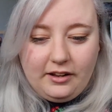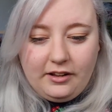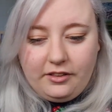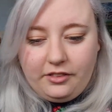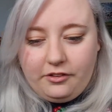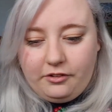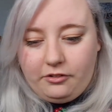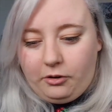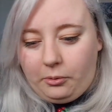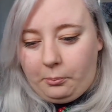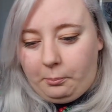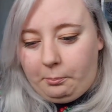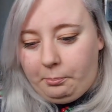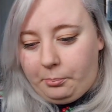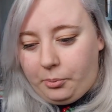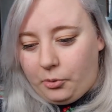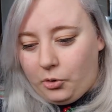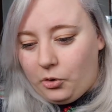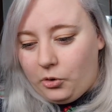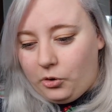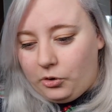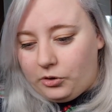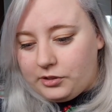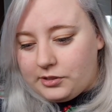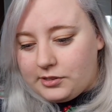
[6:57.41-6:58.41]
they're on
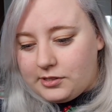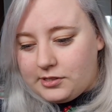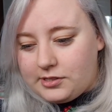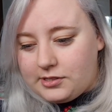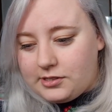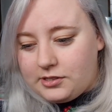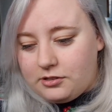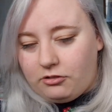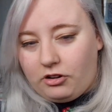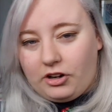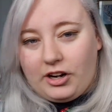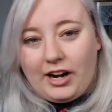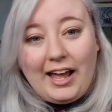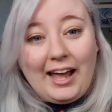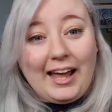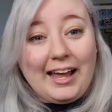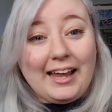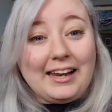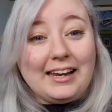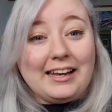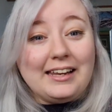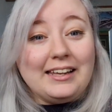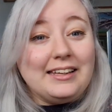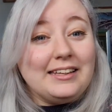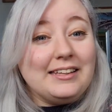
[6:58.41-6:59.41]
boats, they're on
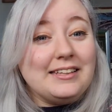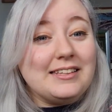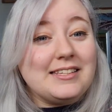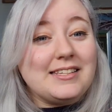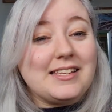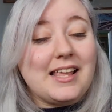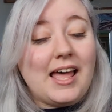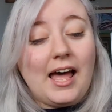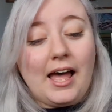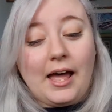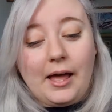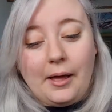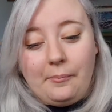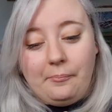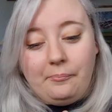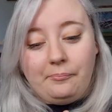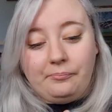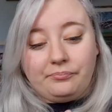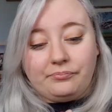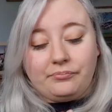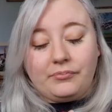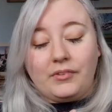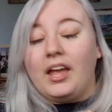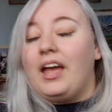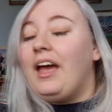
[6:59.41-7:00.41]
islands. Um,
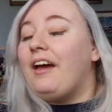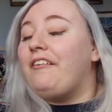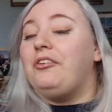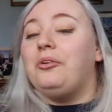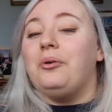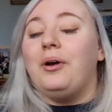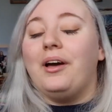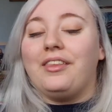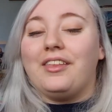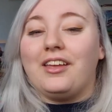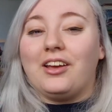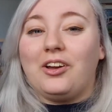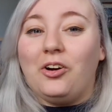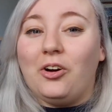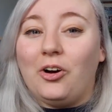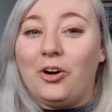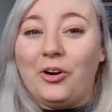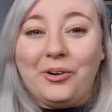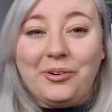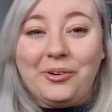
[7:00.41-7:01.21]
everywhere they go